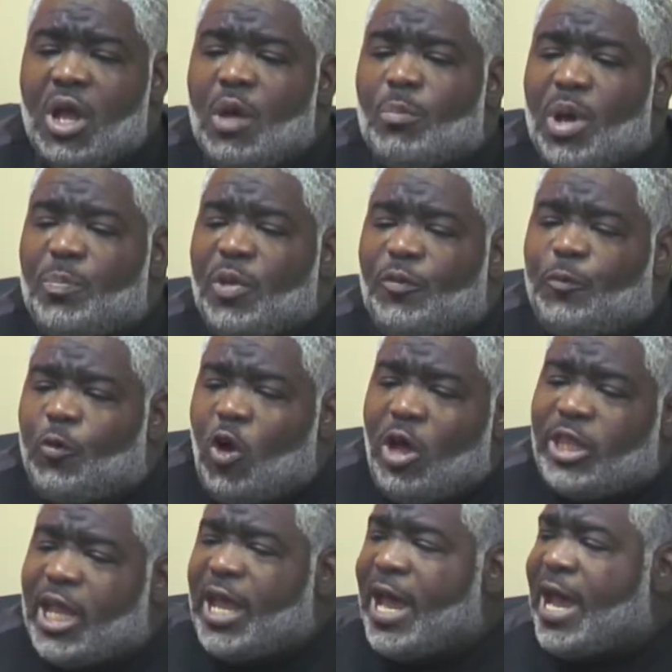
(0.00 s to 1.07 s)
But before
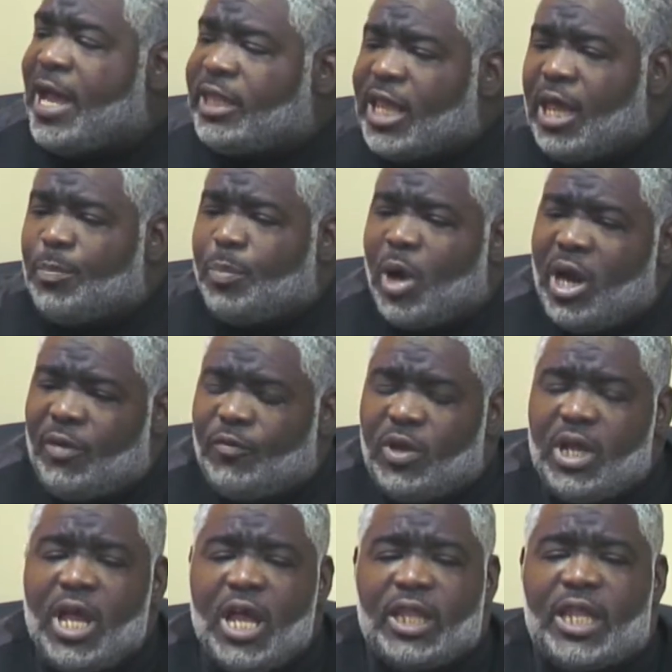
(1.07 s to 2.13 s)
they had that
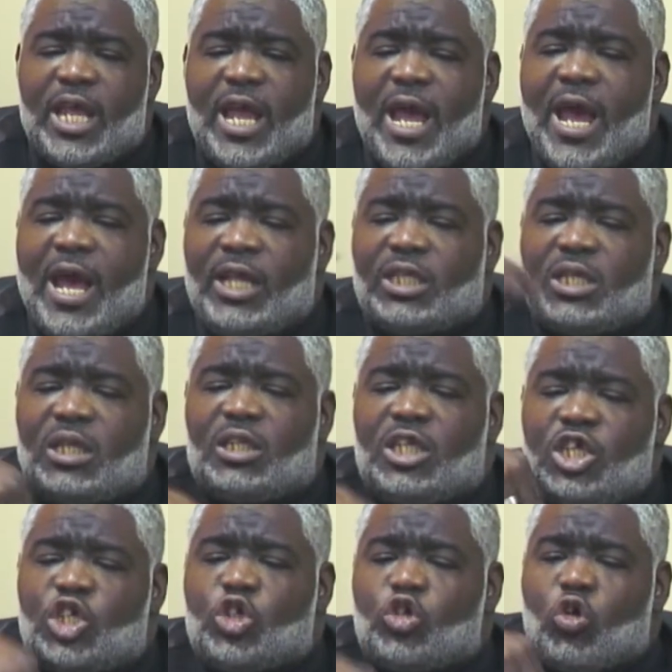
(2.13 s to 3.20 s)
bravery, they had to
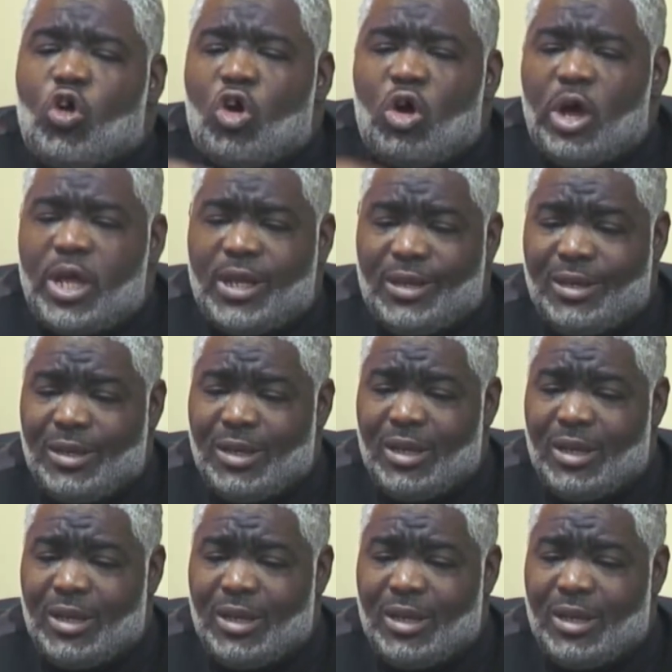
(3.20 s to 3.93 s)
destroy